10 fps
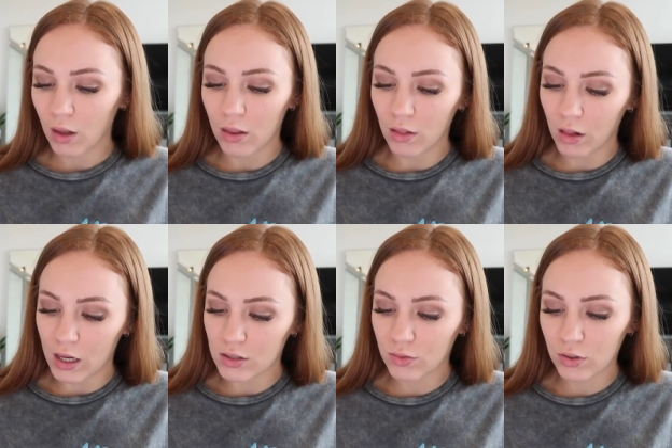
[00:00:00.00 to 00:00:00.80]
In the
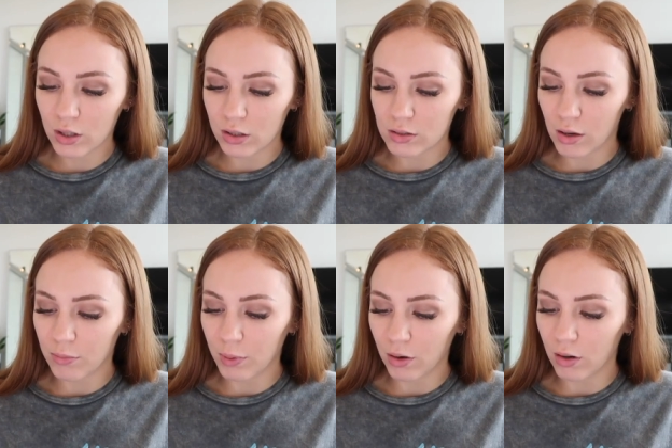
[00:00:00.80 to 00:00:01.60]
last few years,
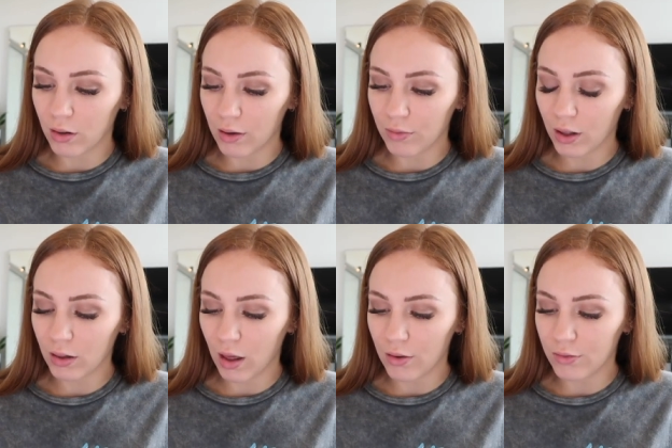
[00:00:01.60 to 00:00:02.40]
I've built a life I
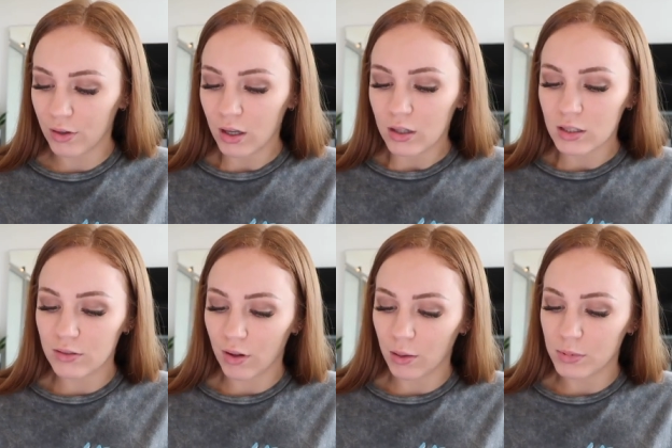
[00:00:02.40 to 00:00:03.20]
love,
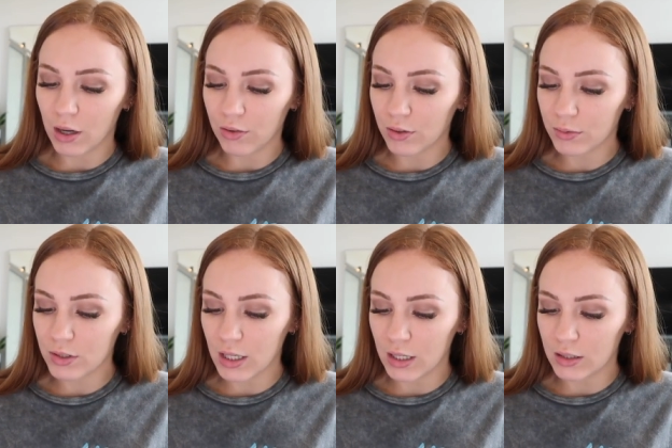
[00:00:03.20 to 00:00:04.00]
developed healthy
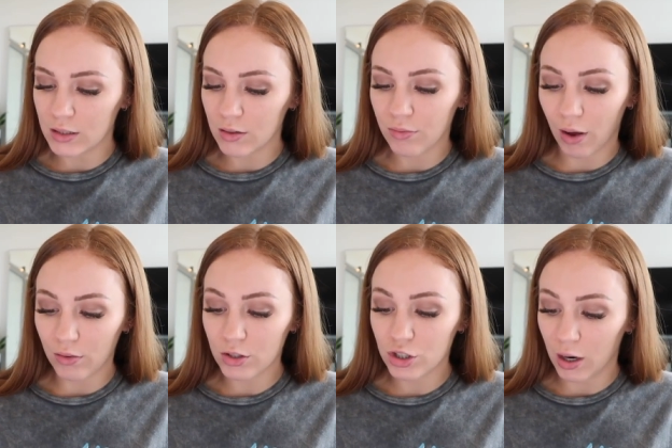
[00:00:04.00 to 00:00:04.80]
routines,
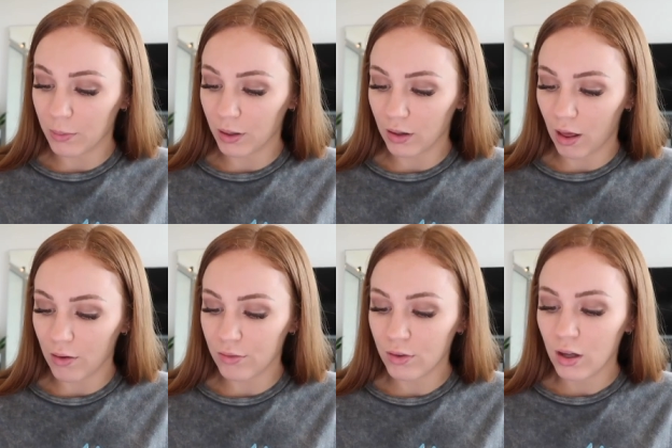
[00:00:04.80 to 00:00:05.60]
found a job I
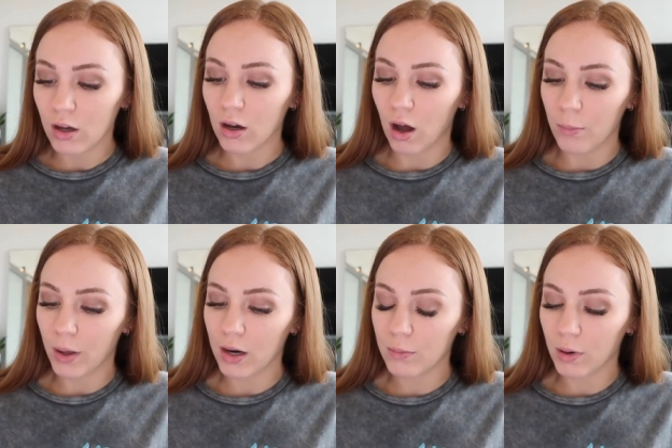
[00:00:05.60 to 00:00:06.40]
love,
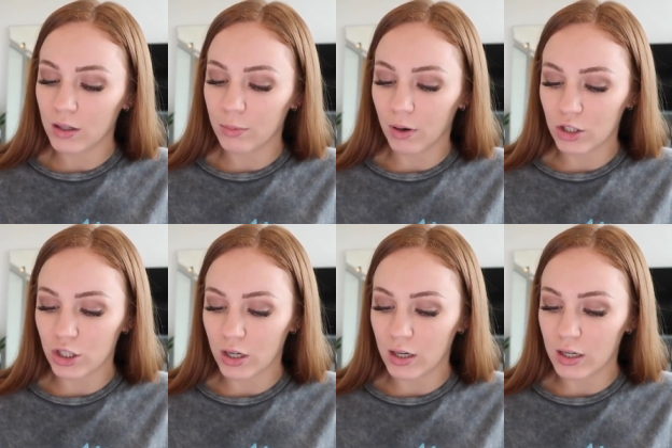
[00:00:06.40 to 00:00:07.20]
combated my
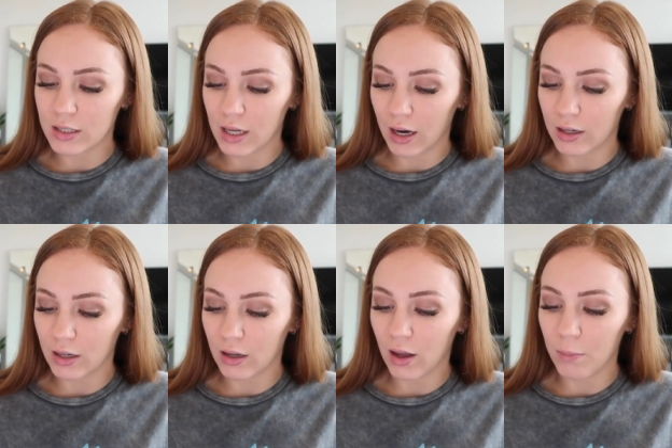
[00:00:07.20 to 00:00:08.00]
depression and
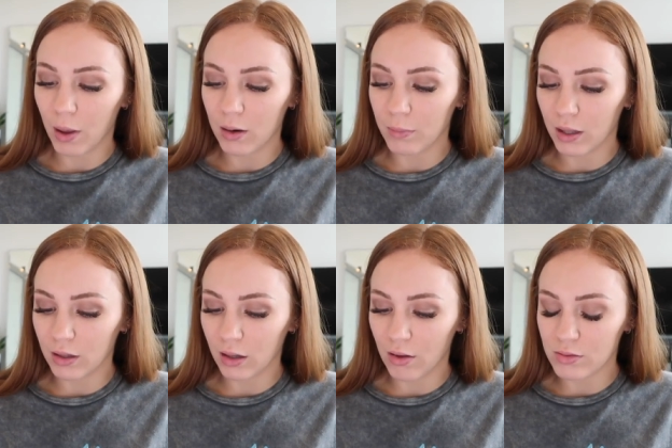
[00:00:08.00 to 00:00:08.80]
anxiety, and met a man
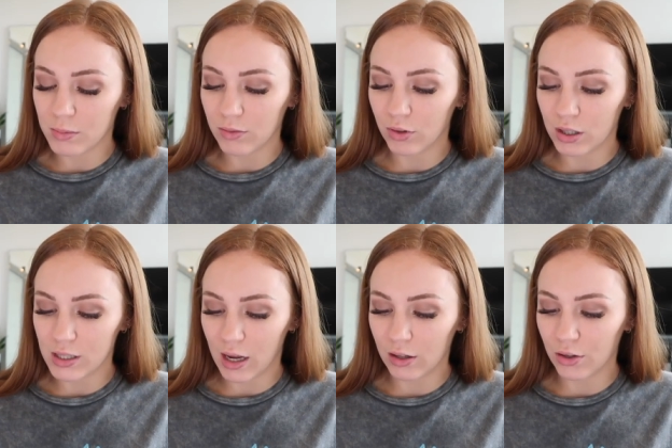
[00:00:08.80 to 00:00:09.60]
that loves me for
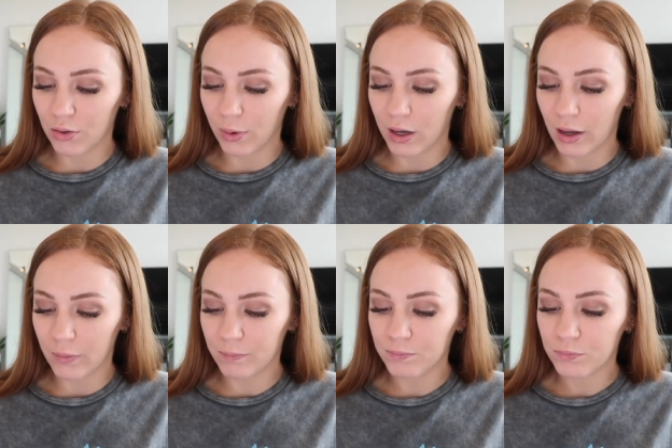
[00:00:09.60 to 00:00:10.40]
exactly who I
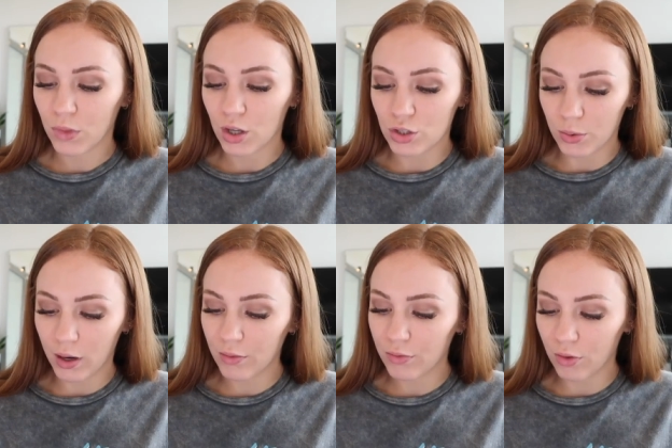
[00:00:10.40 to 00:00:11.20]
am. Do I
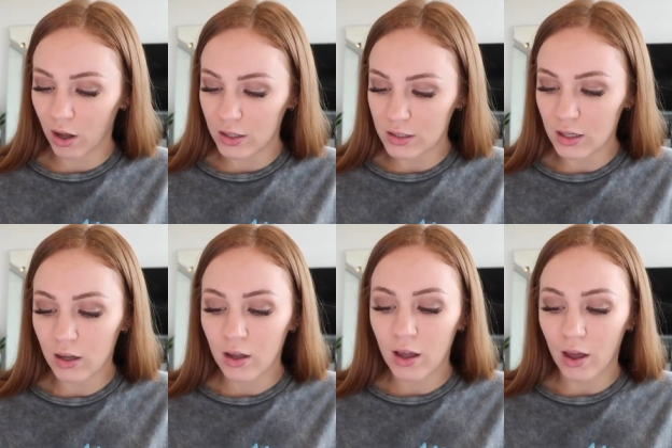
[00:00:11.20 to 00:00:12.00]
have flaws?
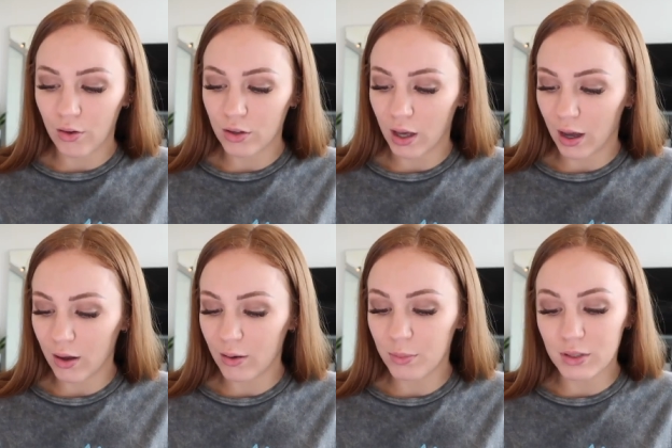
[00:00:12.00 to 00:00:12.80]
Hell
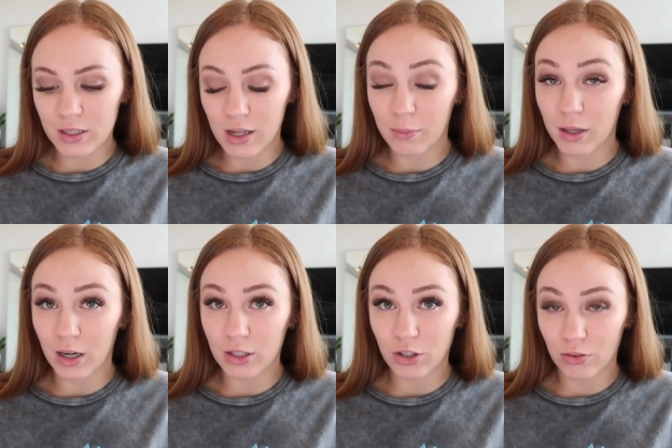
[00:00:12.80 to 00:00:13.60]
yeah, but does that mean
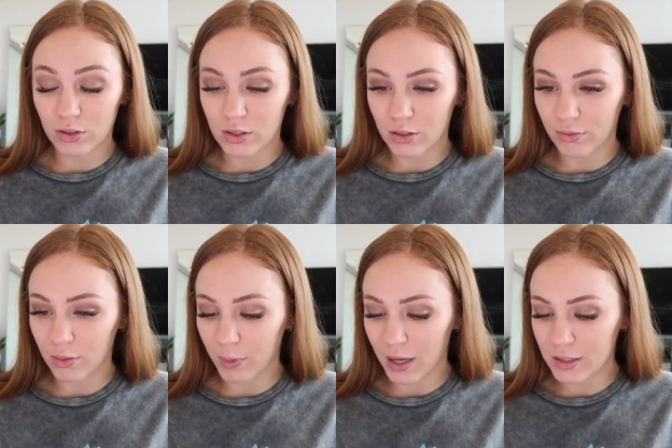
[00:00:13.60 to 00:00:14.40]
I don't deserve
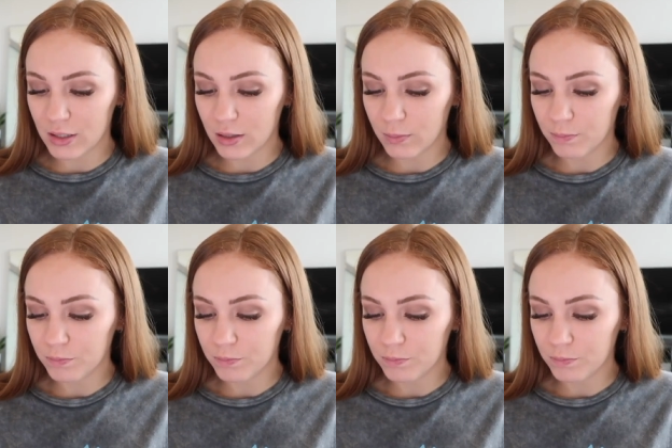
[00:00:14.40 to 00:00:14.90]
the best?